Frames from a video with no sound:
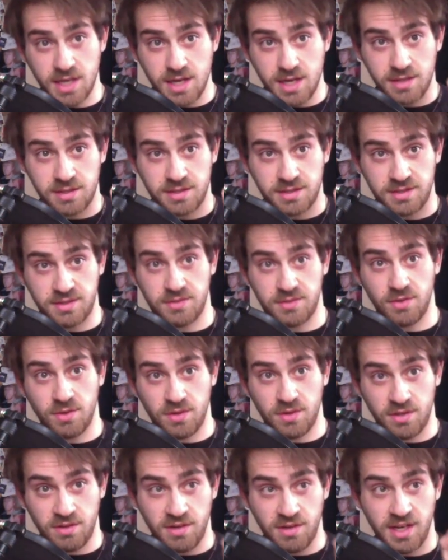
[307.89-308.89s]
as
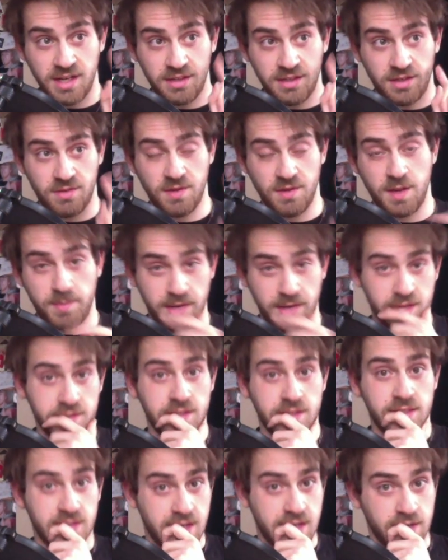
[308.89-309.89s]
stalkery and creepy
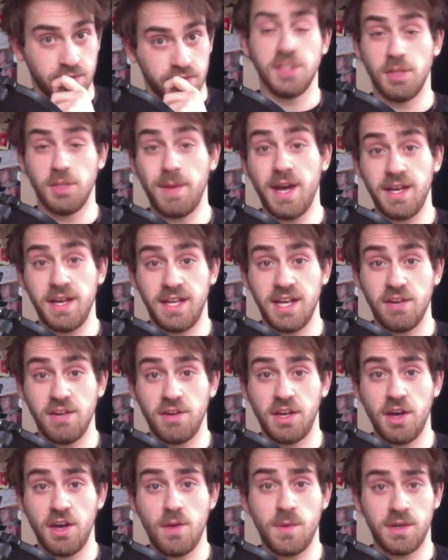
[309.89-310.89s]
as it sounds. About a year
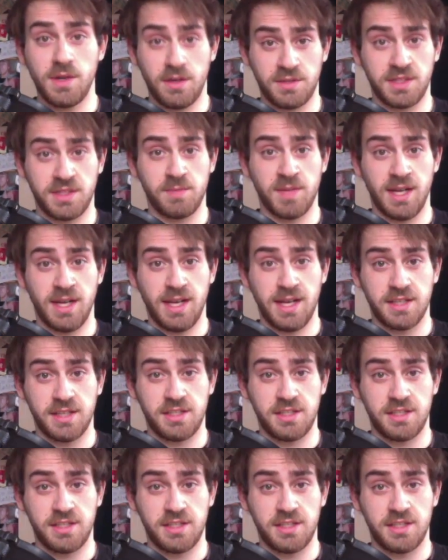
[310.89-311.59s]
ago, when I was in my last